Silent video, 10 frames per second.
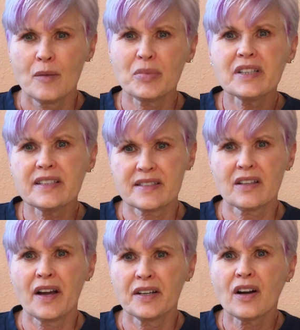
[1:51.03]
Please
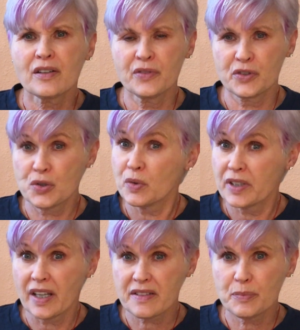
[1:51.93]
sign our virtual
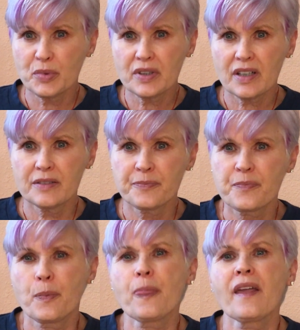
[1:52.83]
guest book.
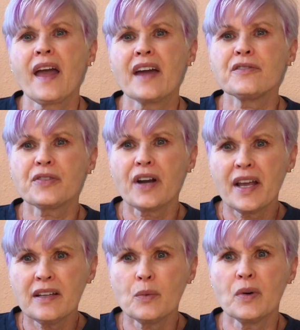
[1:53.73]
And for
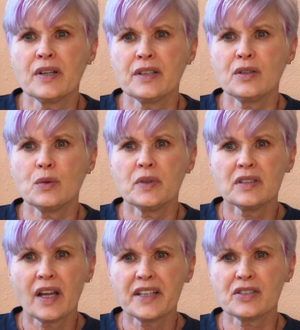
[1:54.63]
anyone who would
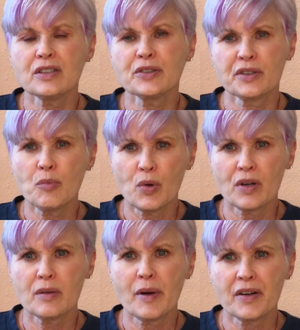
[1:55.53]
like to learn
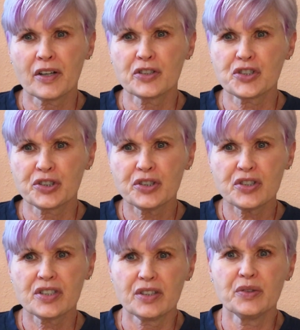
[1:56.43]
more about our
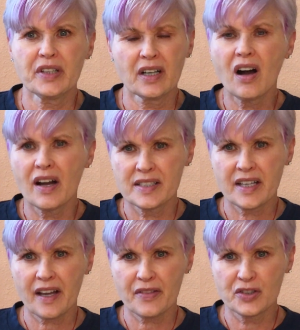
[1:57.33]
church, you can
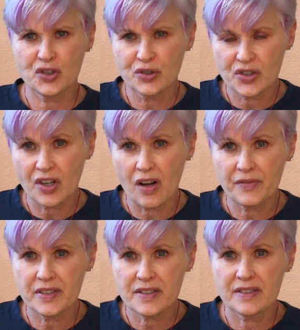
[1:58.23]
contact the church
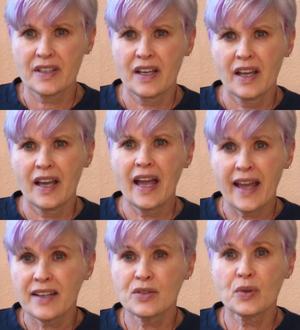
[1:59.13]
office
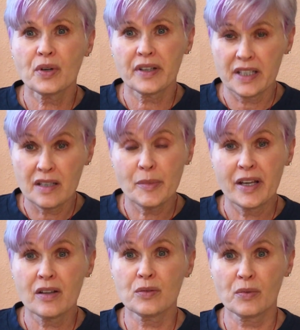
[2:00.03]
and/or
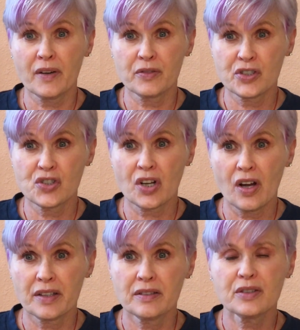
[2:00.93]
email Reverend
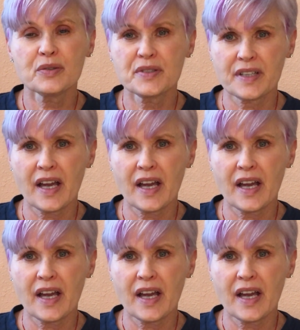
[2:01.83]
John, whose